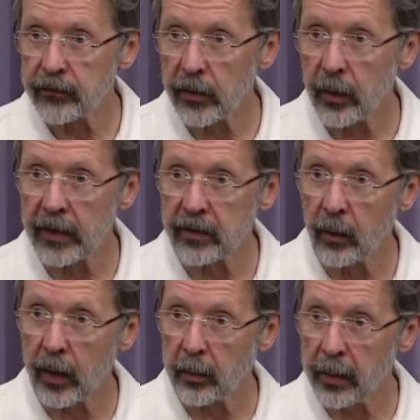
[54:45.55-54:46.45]
So you actually
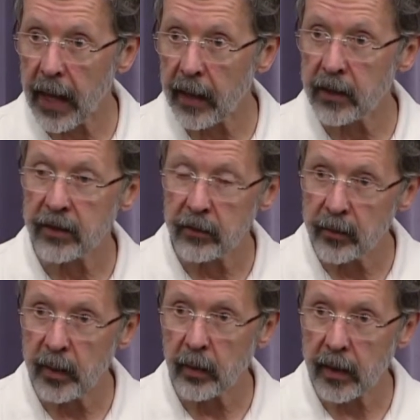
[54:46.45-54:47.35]
want a balance of new
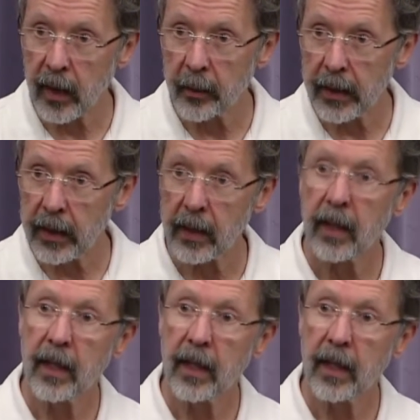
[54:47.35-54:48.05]
people coming in.